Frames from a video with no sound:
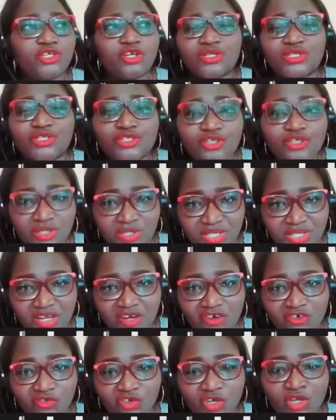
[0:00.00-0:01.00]
it's just
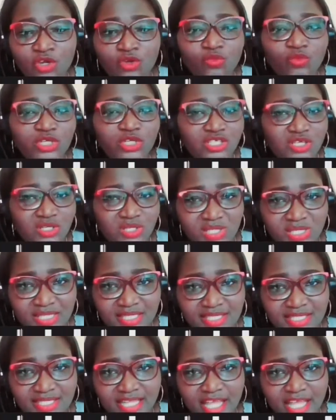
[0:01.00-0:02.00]
yourself with
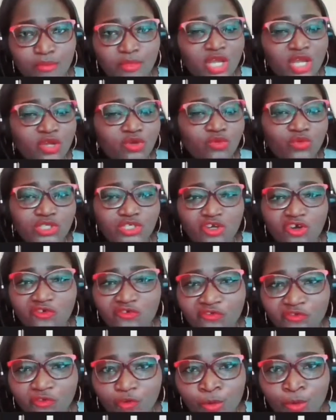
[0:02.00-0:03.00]
your system,
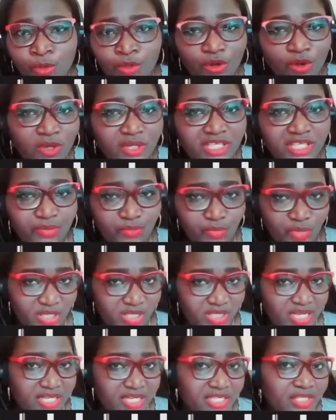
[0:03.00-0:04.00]
with your phone
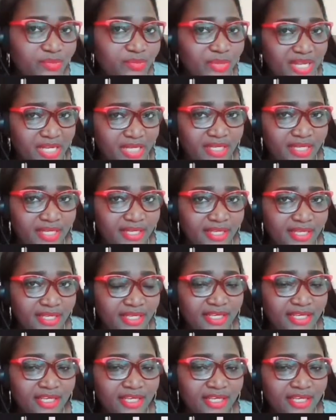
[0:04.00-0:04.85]
calling patients back.